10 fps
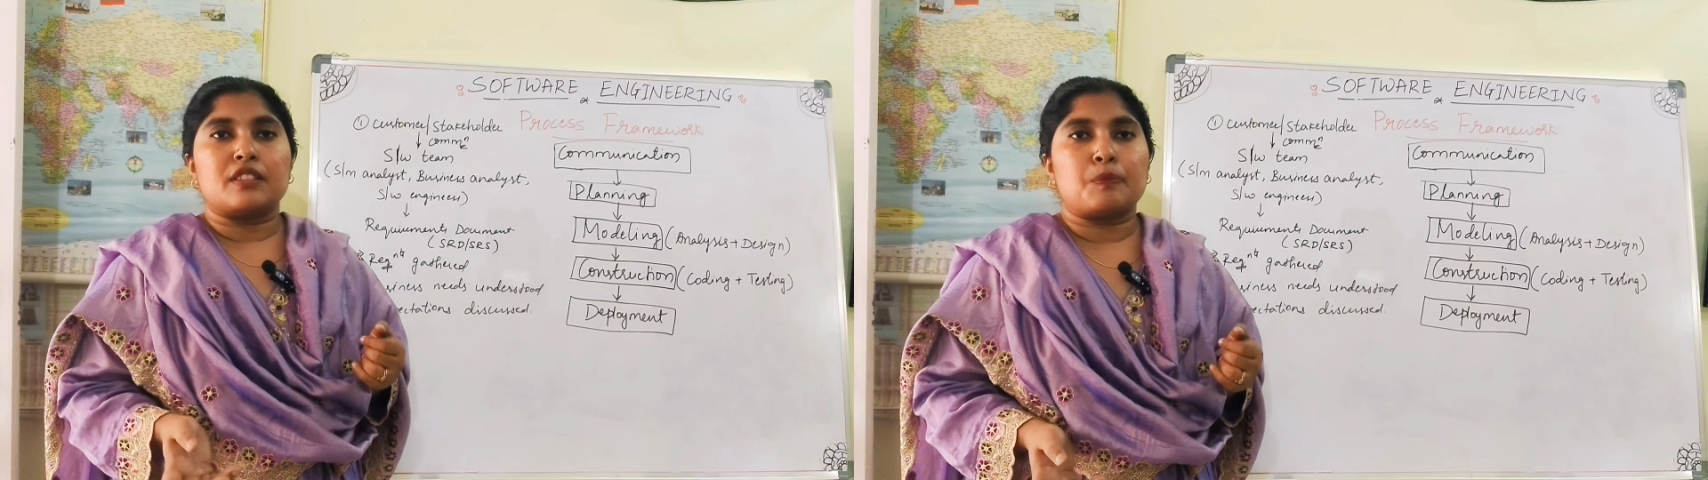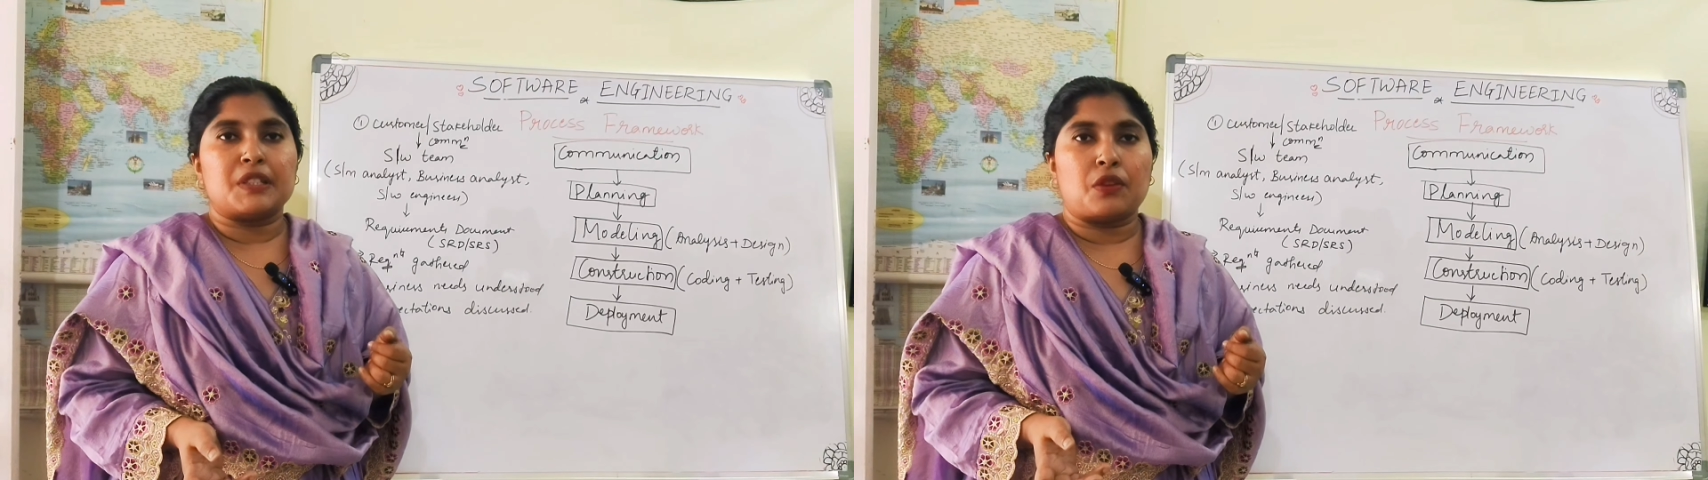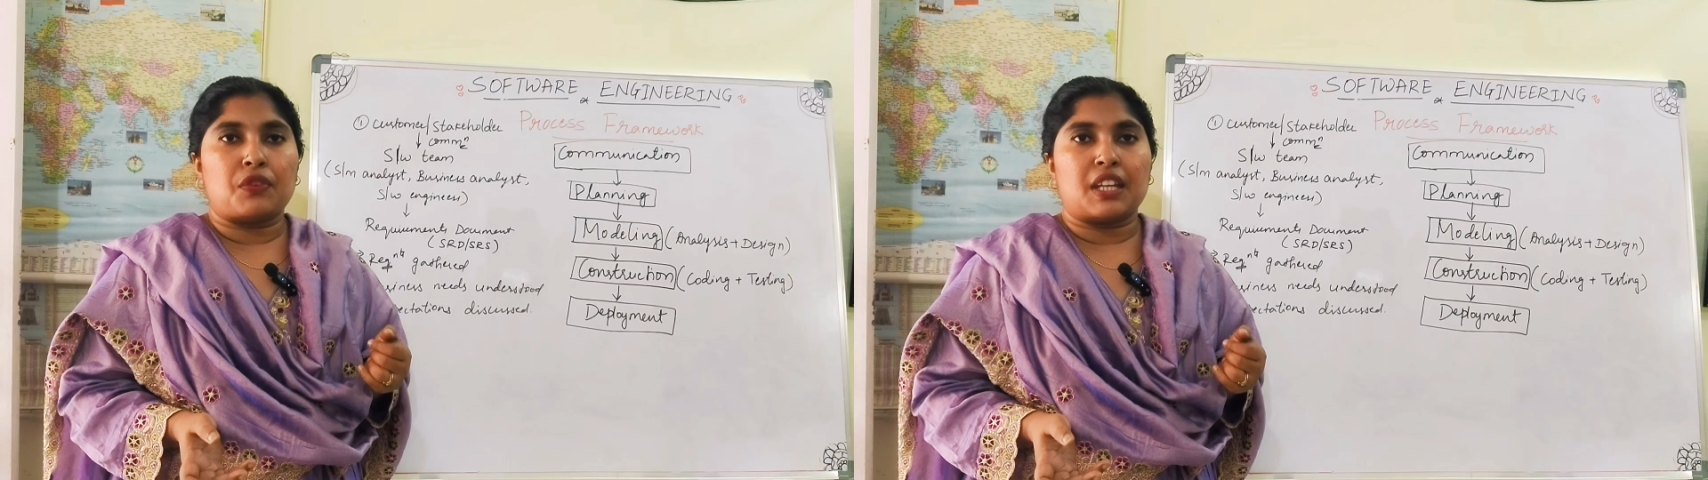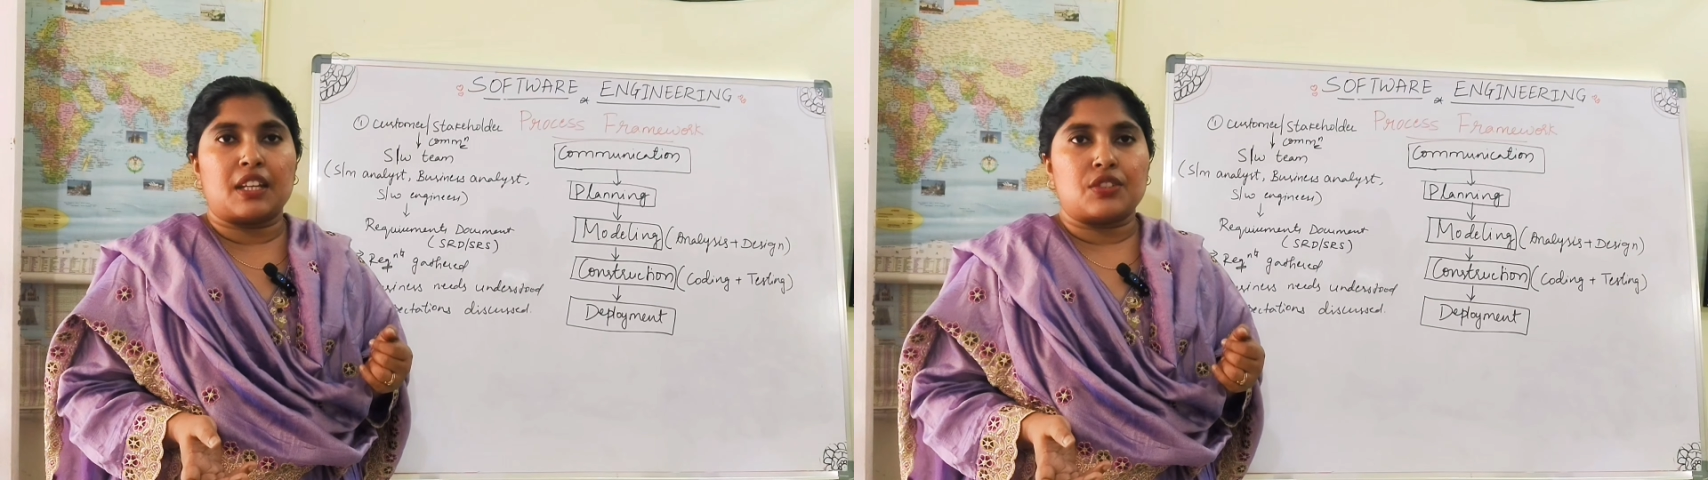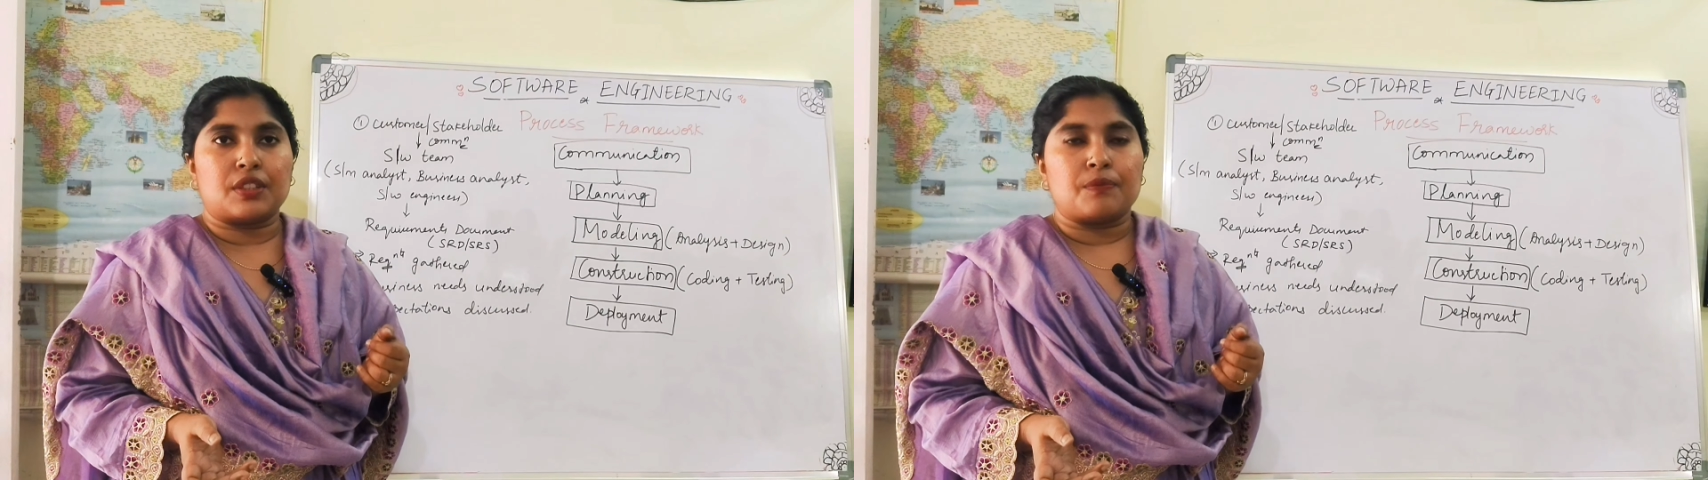
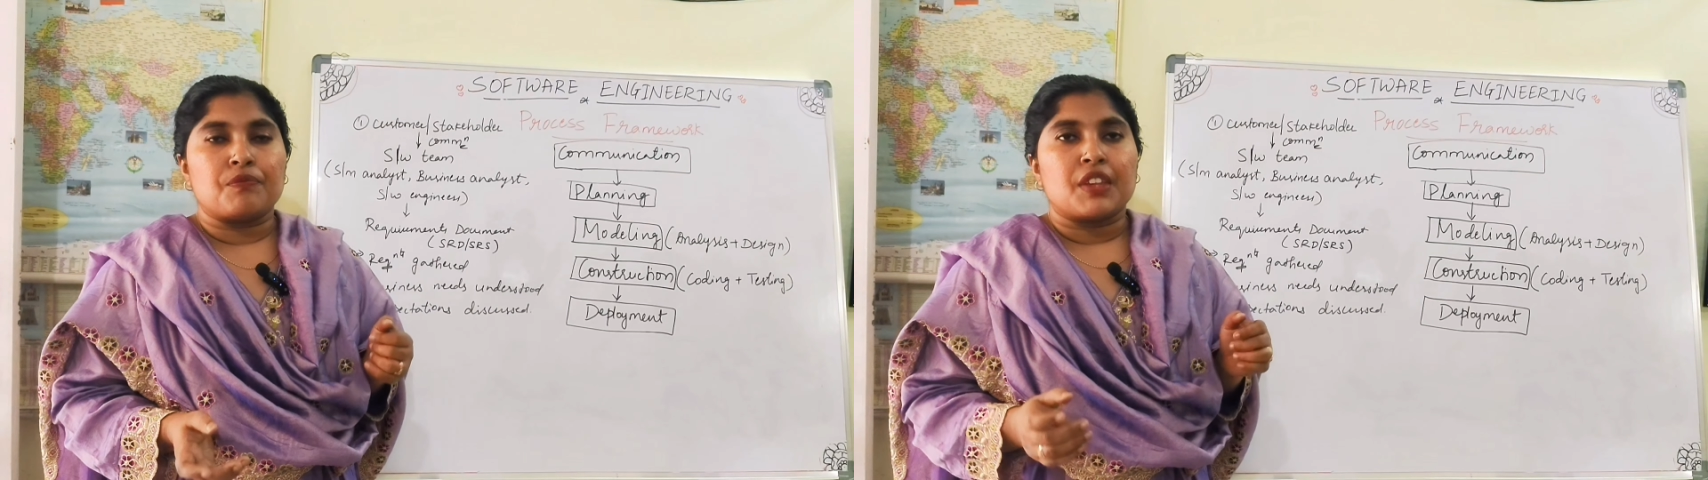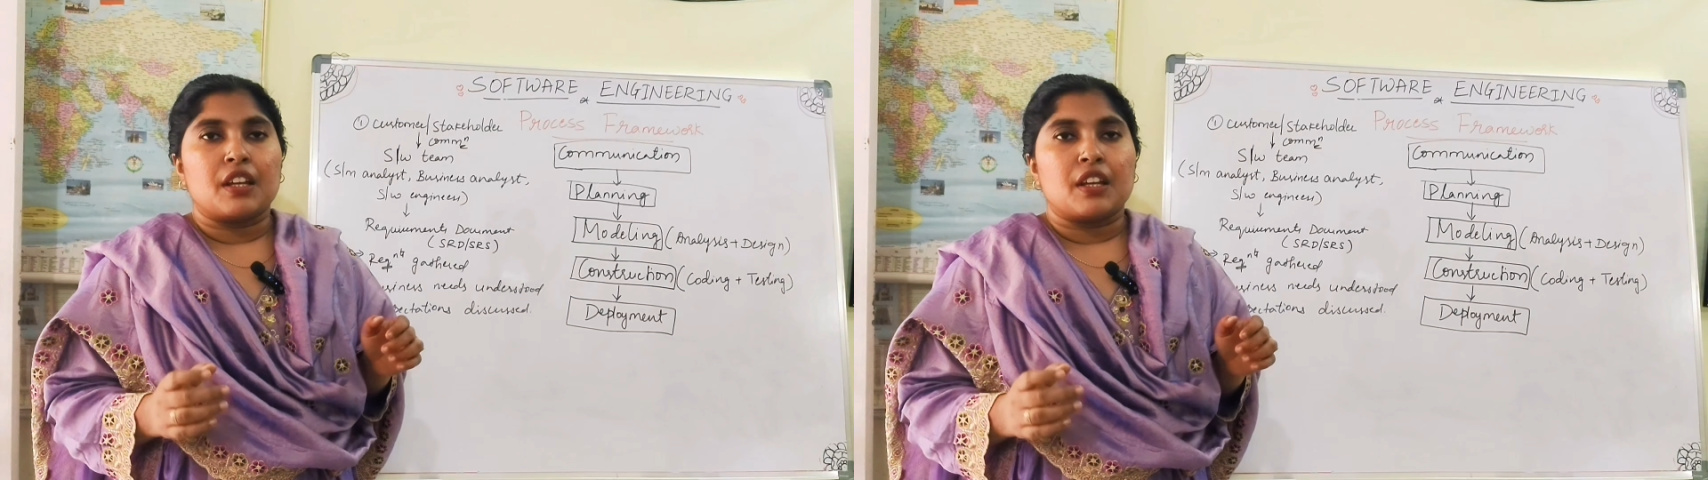specification.